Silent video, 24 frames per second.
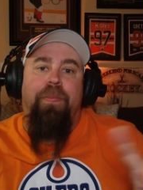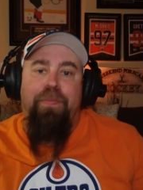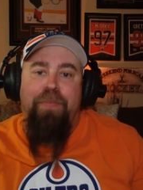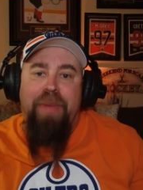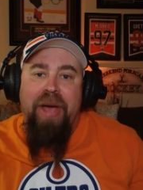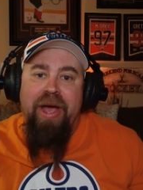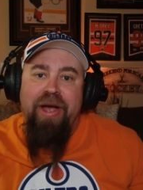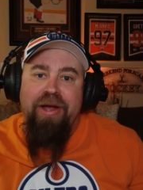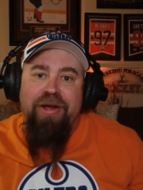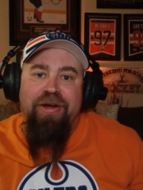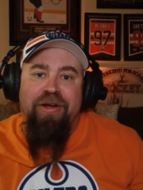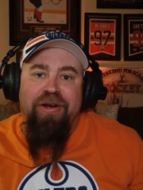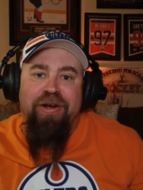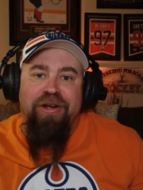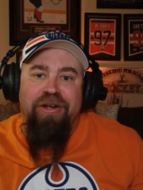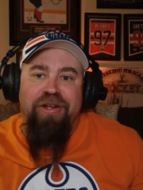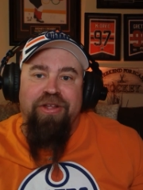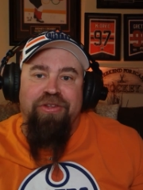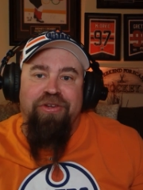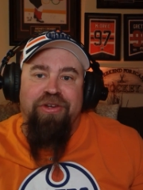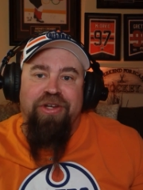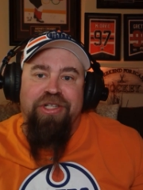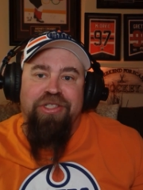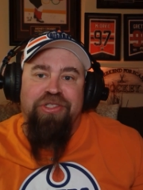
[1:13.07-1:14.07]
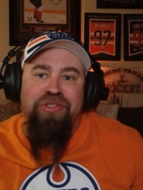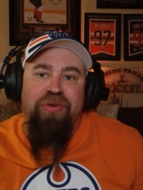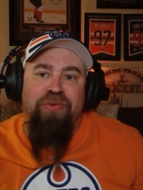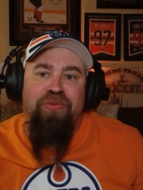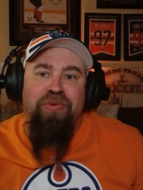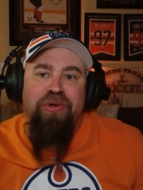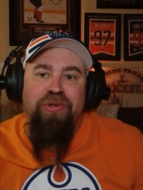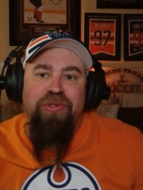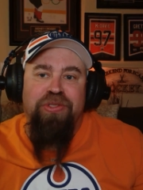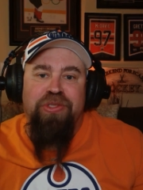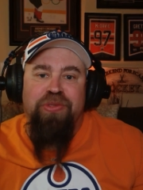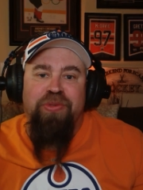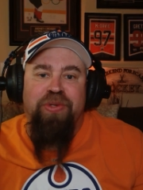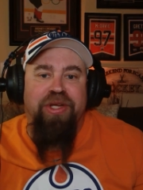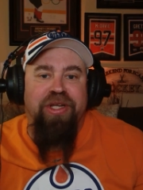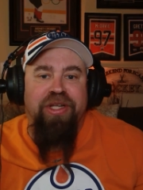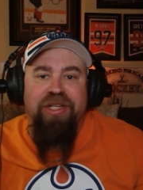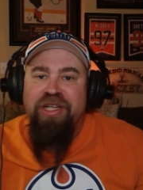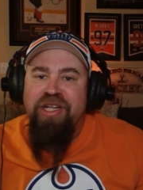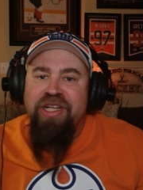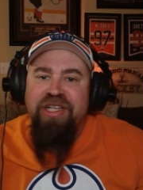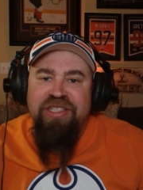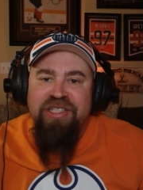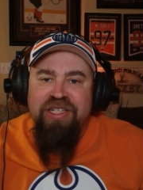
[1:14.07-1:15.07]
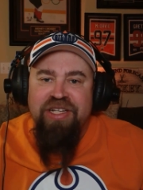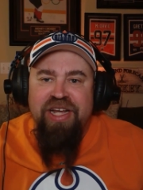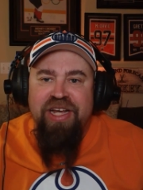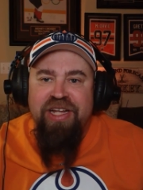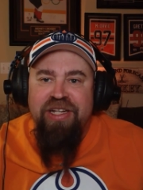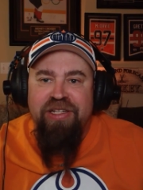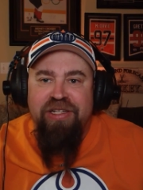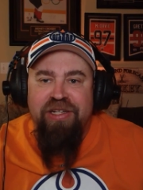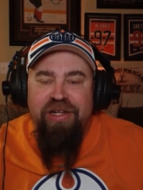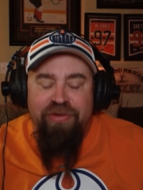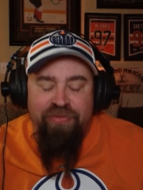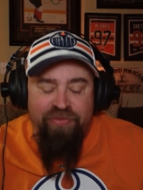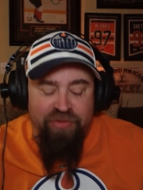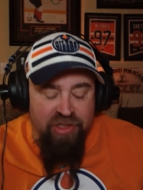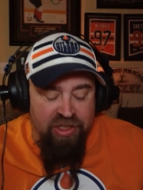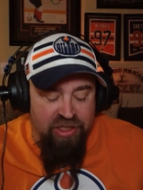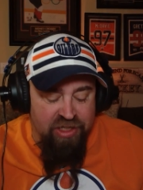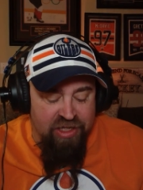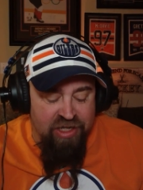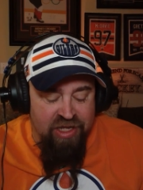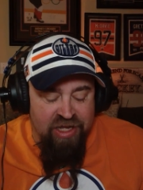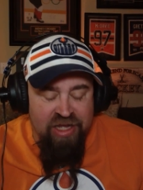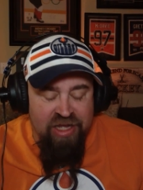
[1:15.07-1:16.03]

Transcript: back on another Eastern road swing. Isn't that lovely?